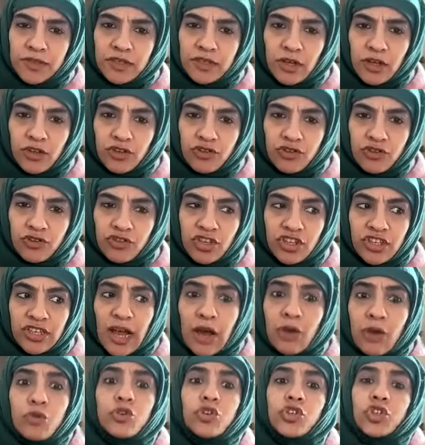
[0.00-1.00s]
starts to change.
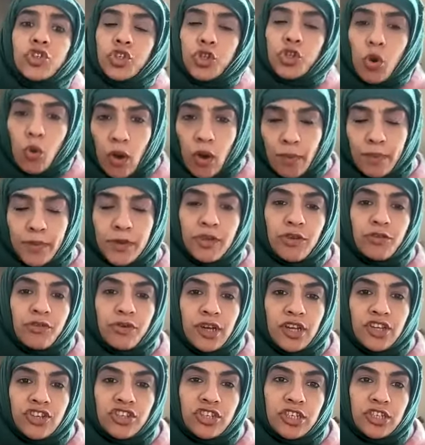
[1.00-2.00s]
How you show up in your
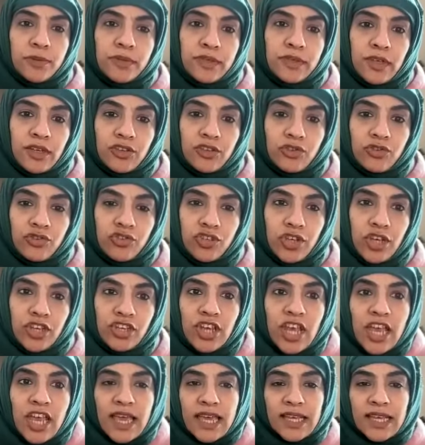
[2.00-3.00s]
relationship starts to
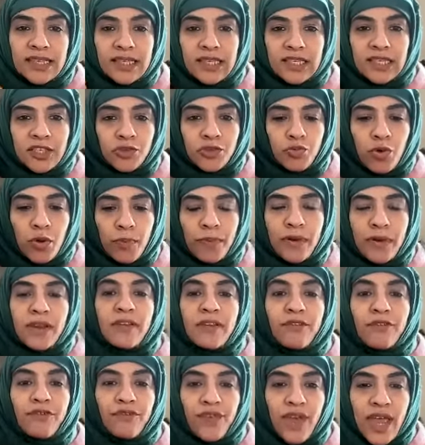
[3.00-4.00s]
change. It's this ripple
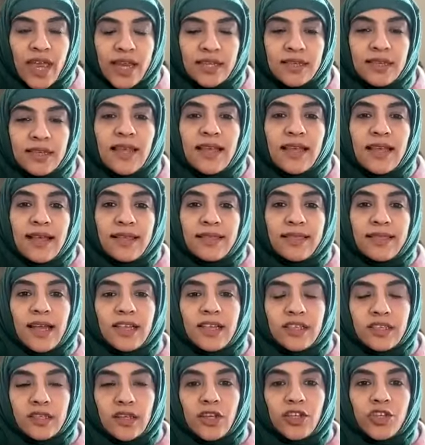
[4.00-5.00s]
effect
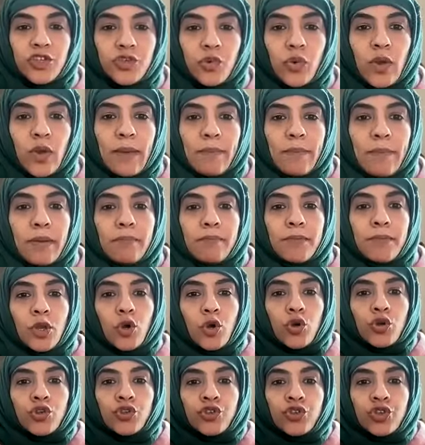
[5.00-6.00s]
that starts to happen
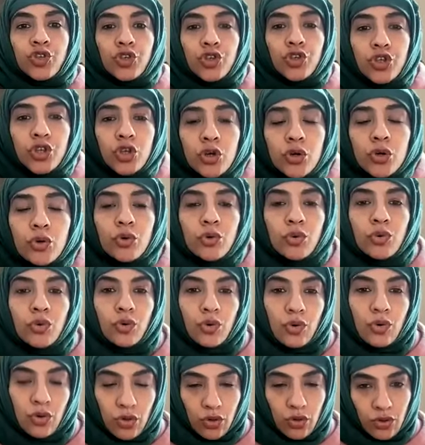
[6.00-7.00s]
because
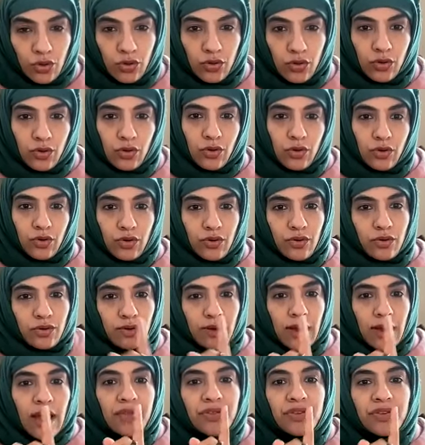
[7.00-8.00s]
you
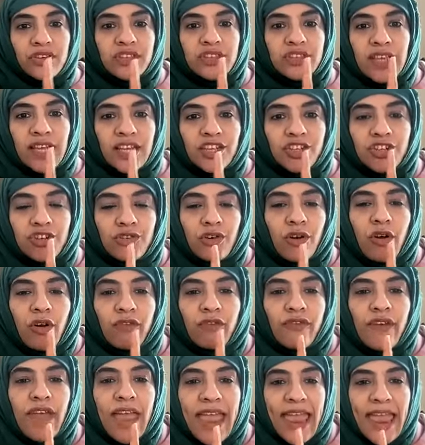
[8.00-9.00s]
are the center
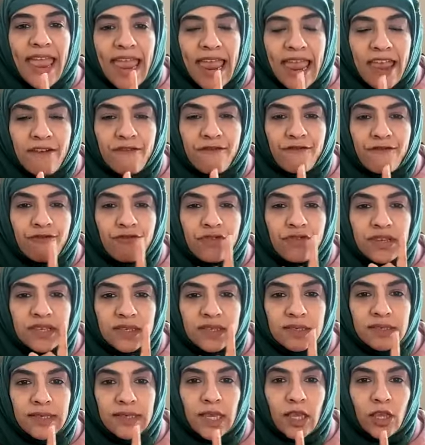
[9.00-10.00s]
of every
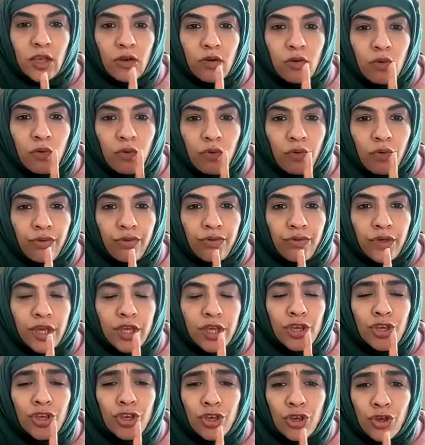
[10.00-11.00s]
single
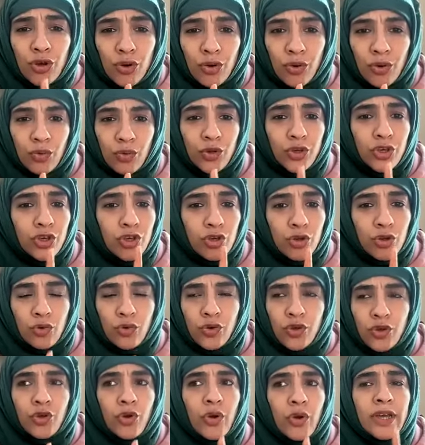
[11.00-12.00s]
thing.
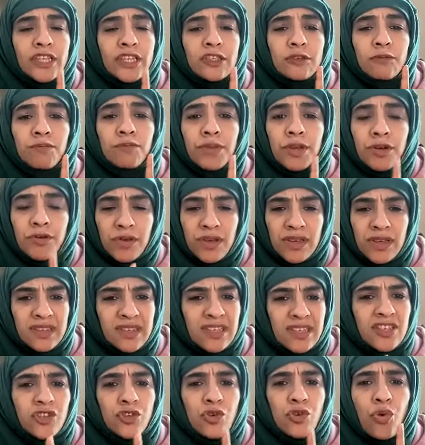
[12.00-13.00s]
Your
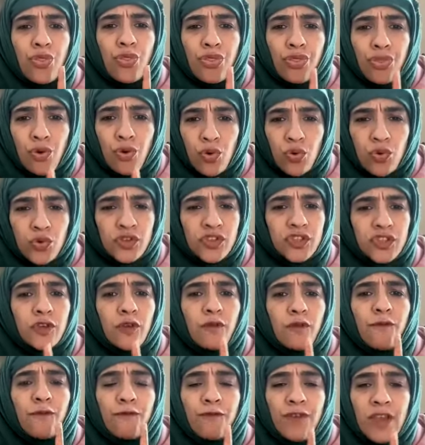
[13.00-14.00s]
experiences, your thoughts,
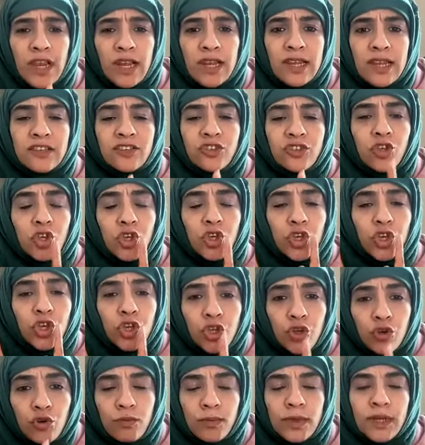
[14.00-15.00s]
your feelings, your
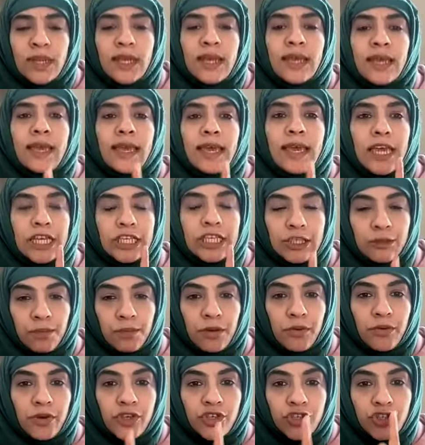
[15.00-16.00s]
human
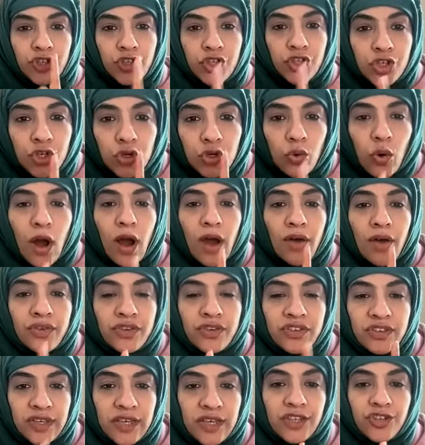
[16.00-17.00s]
experience. You are
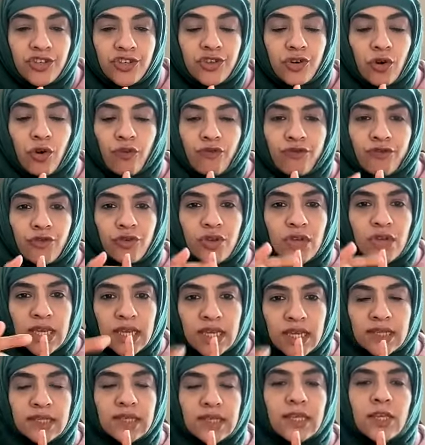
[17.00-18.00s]
the center of your
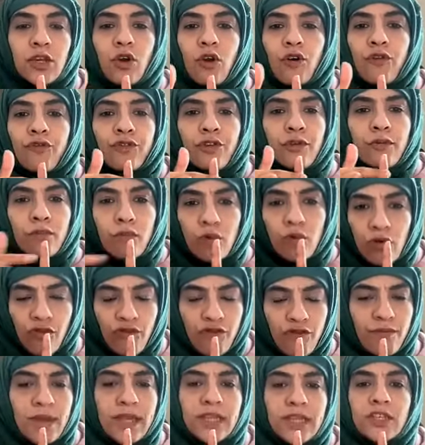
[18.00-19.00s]
eating, of your
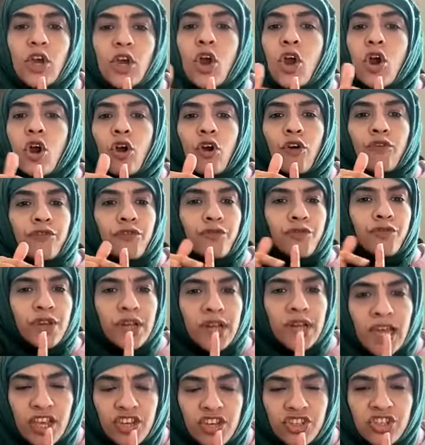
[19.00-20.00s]
movement, of your
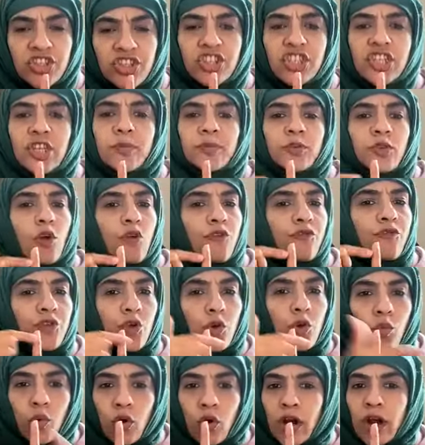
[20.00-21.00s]
relationships, of
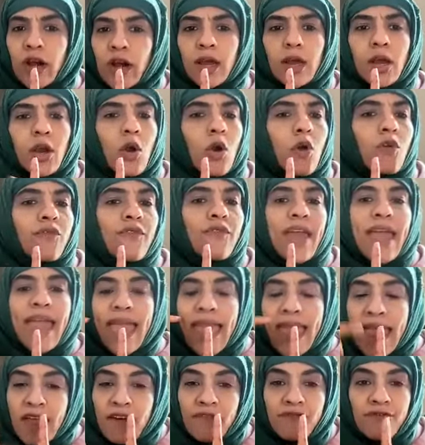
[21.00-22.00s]
your work, of
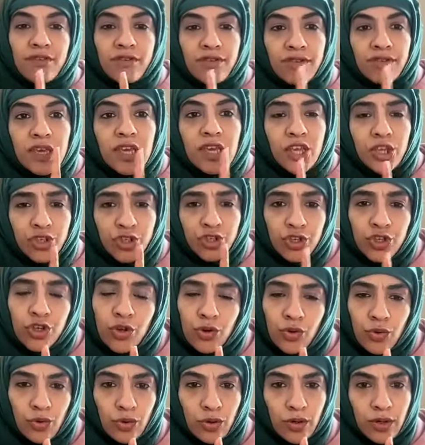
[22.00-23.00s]
everything is
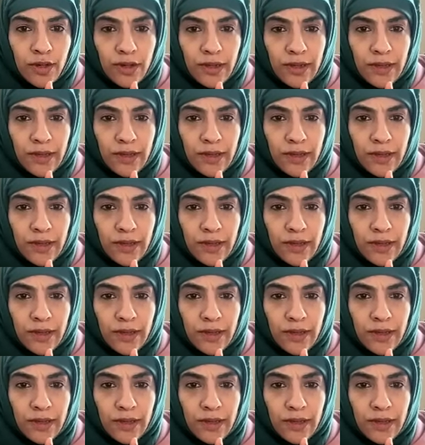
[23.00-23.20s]
you.